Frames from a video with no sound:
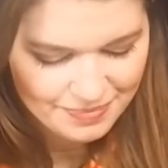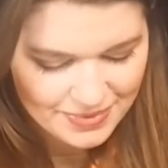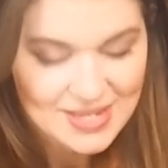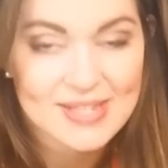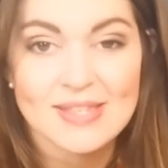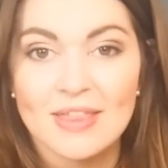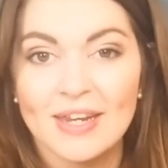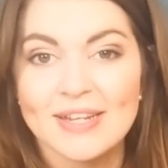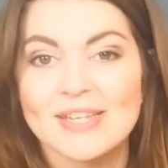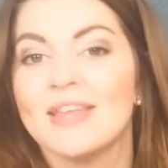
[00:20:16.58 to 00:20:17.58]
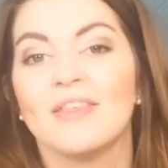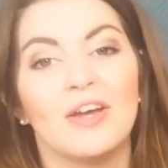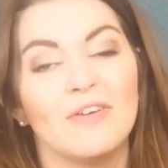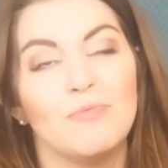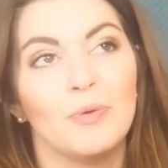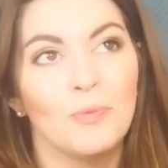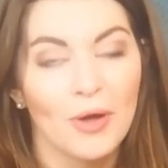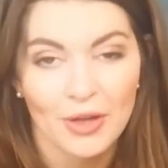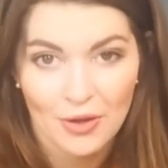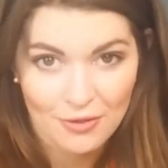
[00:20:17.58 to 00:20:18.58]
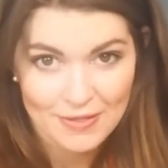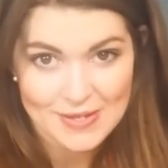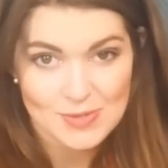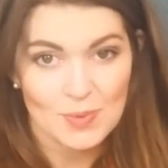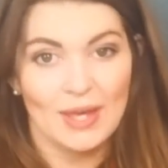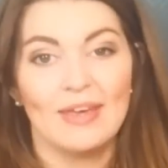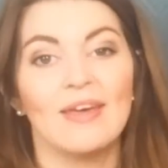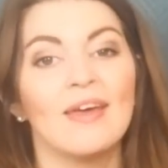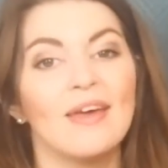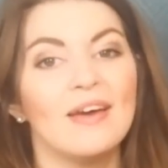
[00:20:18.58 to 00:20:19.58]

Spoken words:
the knitting that I've been working on this week.